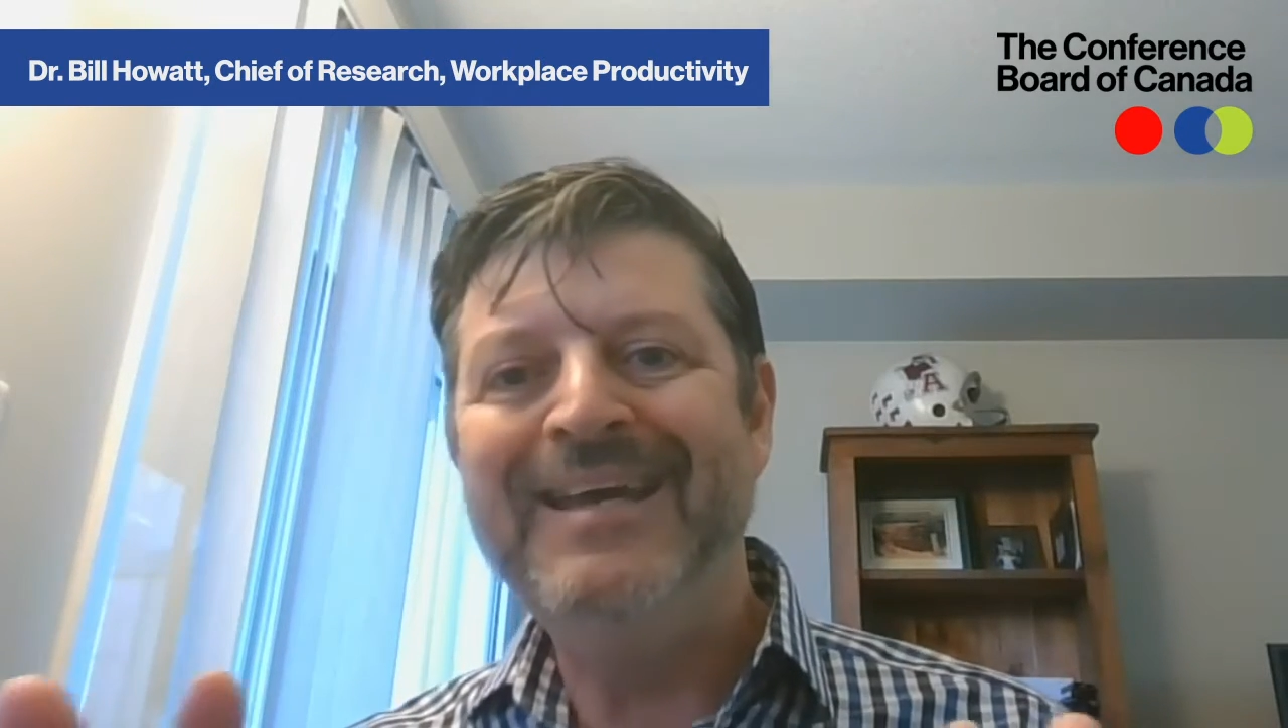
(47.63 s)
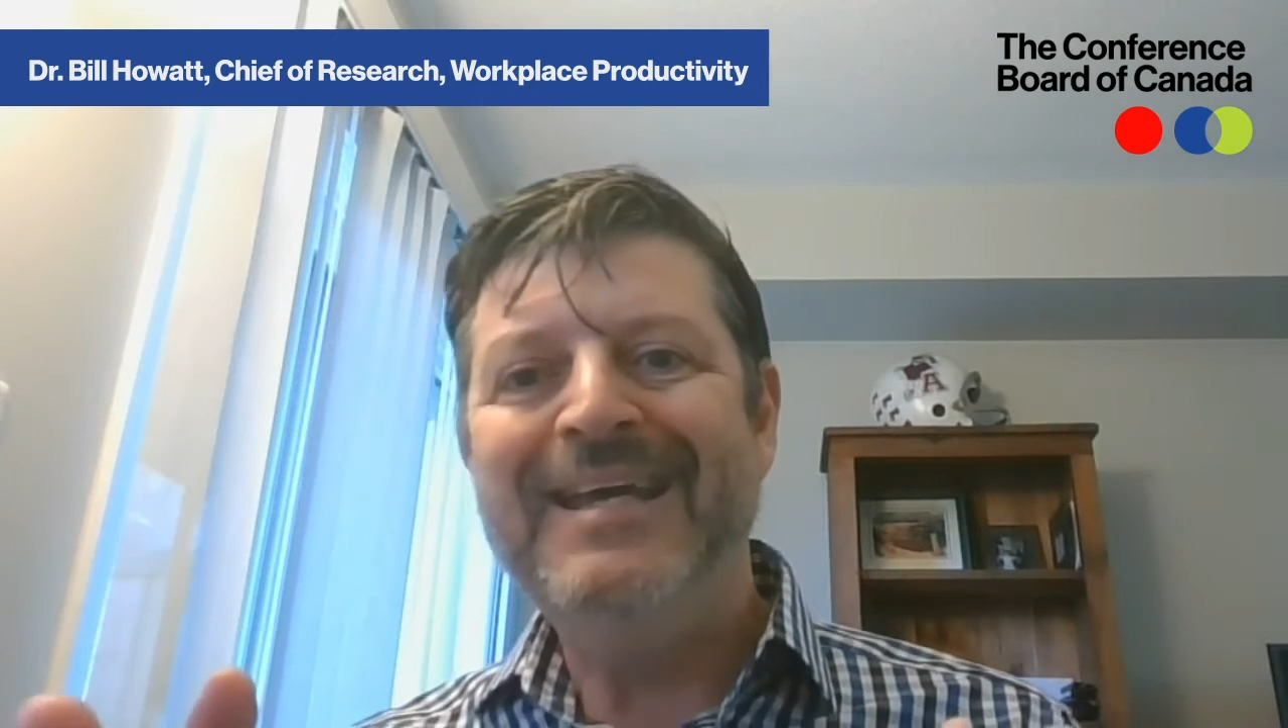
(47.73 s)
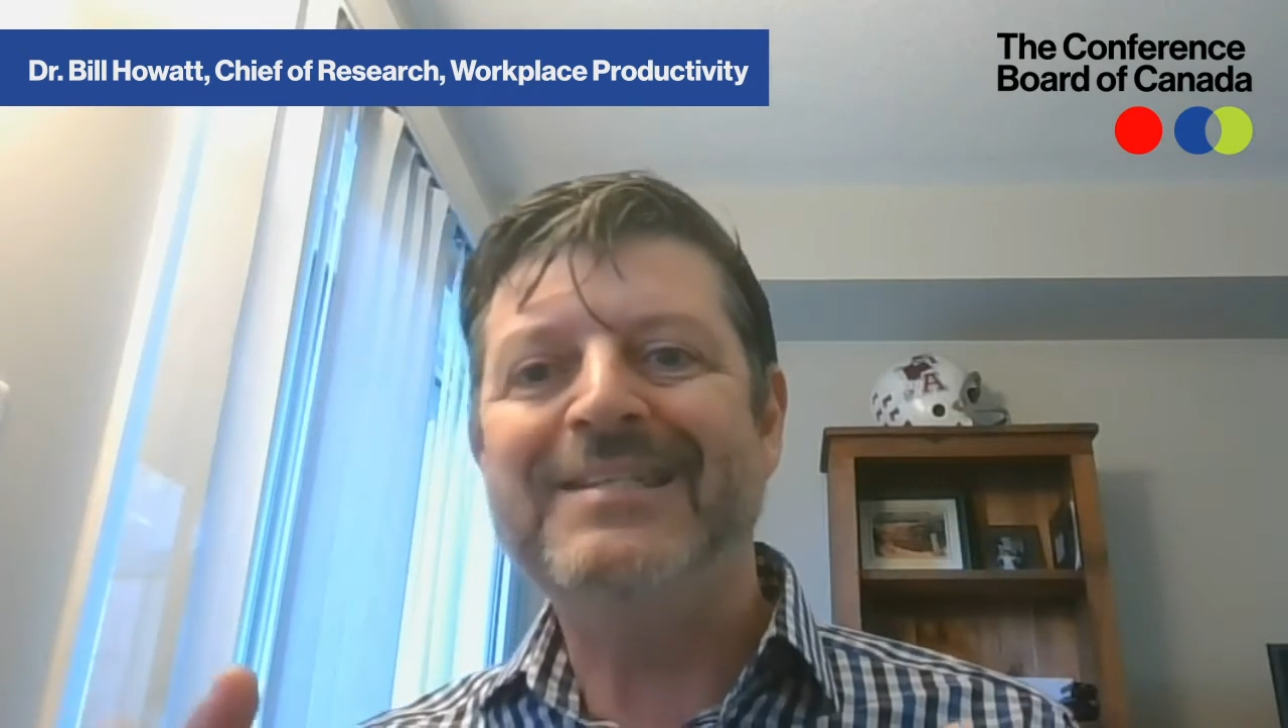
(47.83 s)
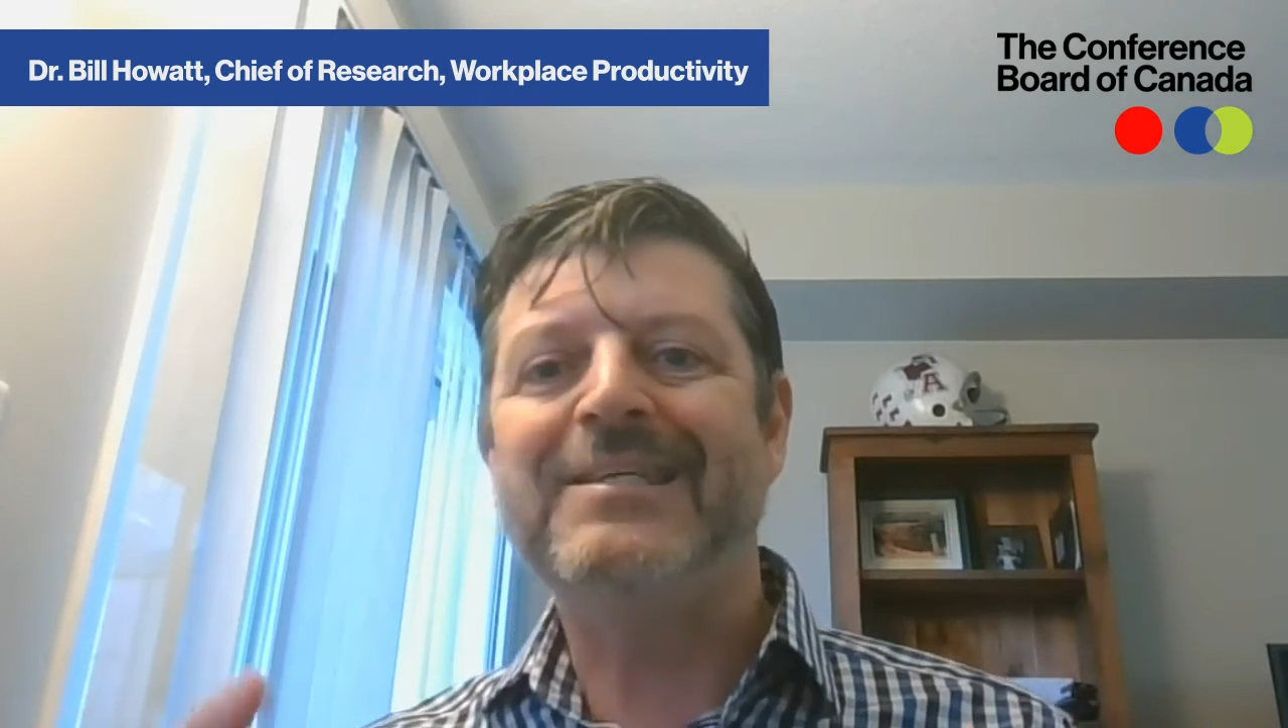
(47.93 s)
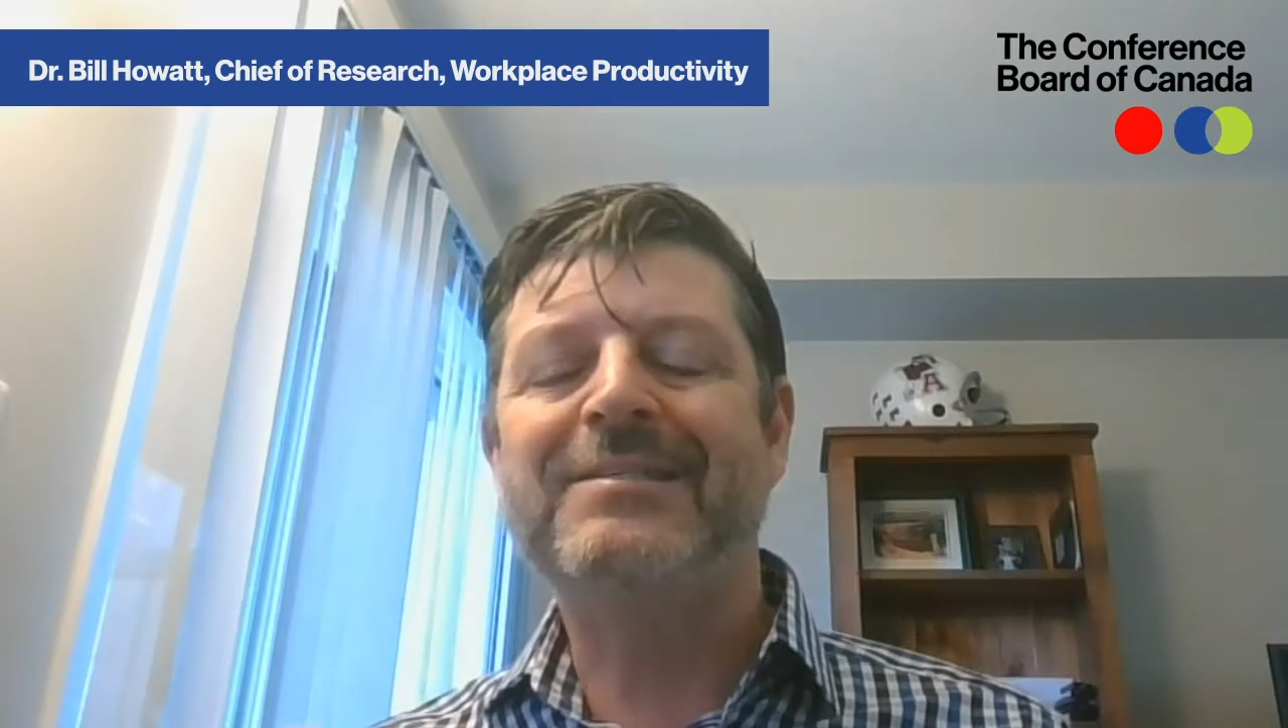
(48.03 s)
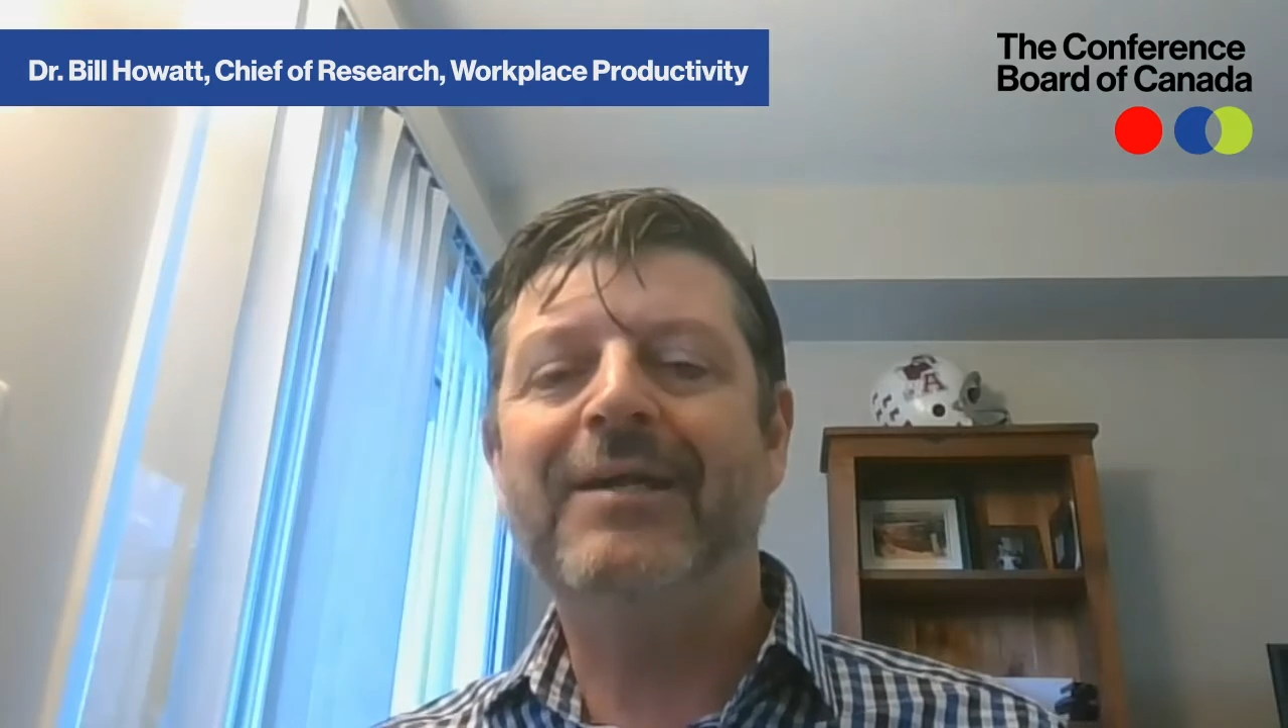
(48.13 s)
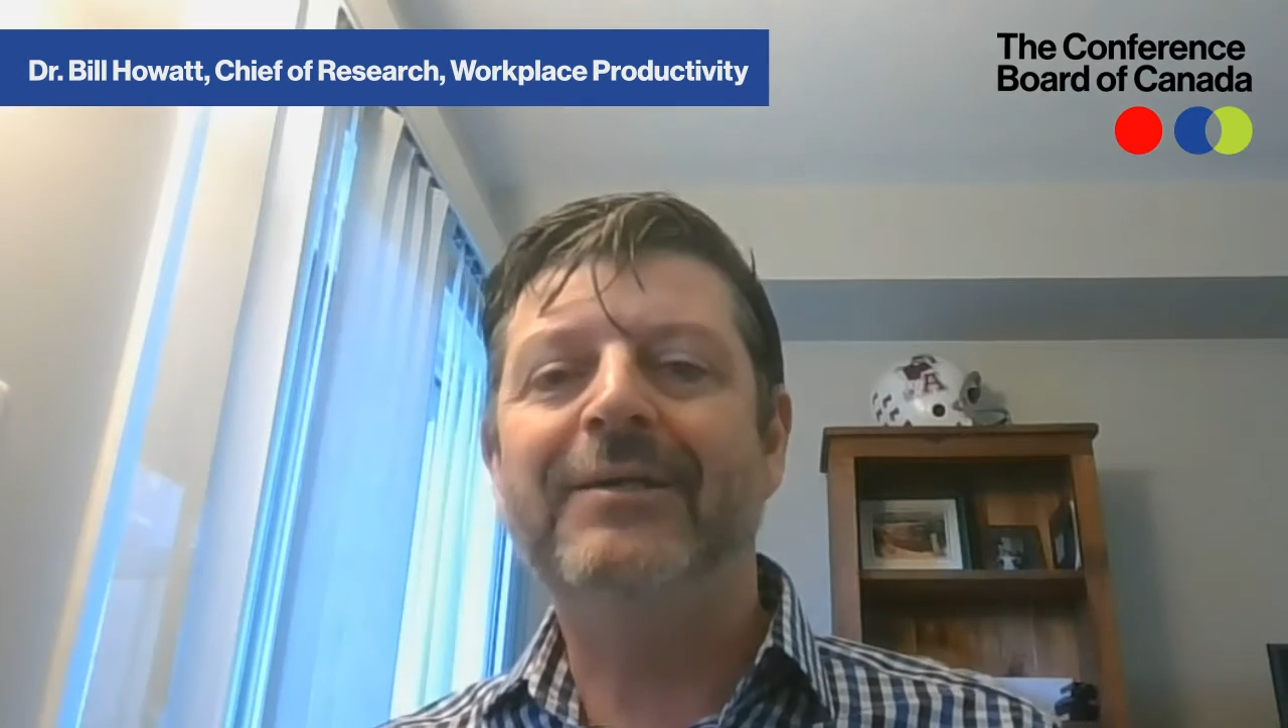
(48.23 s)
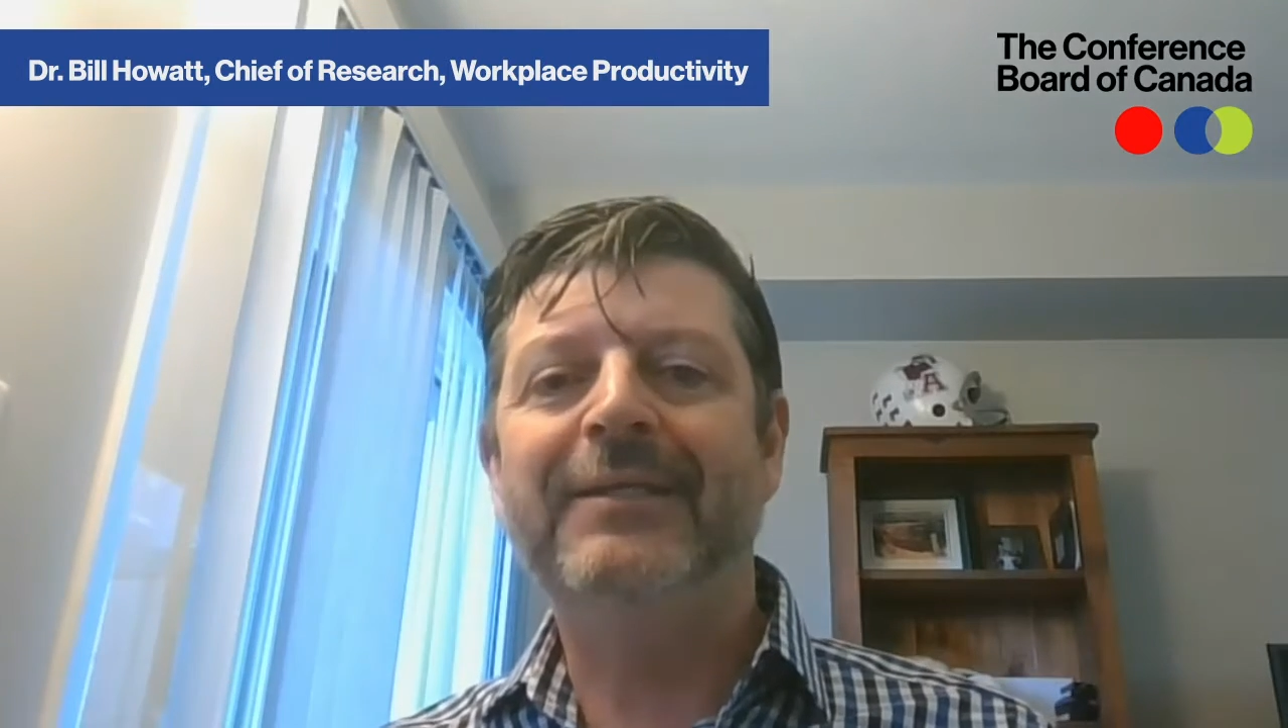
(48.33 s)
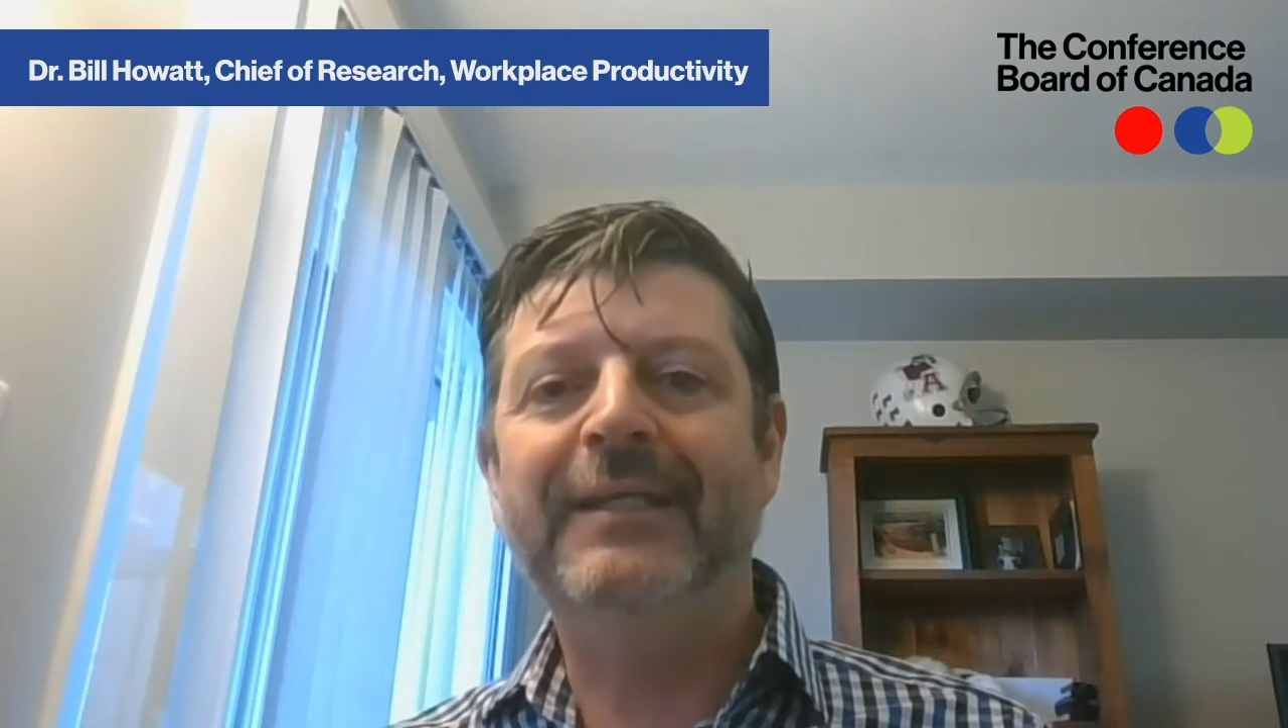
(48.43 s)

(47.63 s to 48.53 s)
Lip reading: is to start to